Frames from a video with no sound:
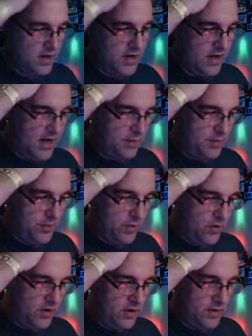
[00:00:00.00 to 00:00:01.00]
and
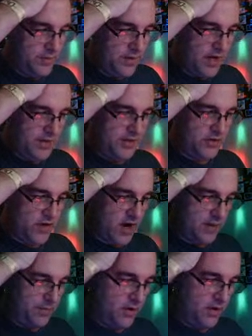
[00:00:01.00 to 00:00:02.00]
board, but not the
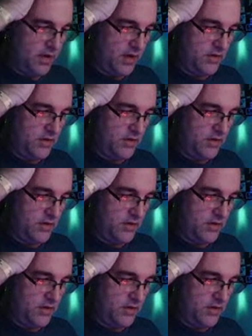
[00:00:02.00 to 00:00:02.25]
trackball.